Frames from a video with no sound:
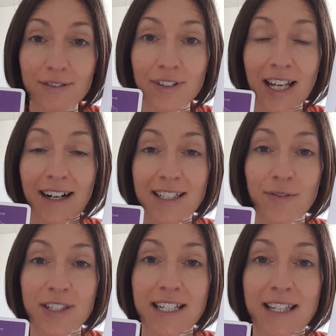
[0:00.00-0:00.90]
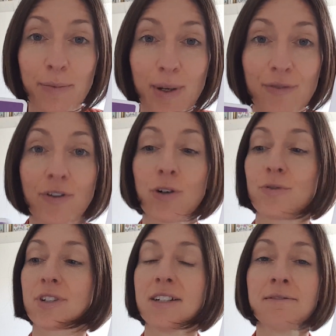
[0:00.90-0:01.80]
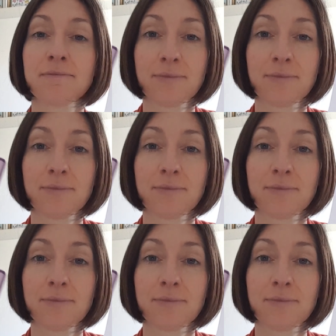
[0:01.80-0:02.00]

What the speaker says: the activities they've been involved in,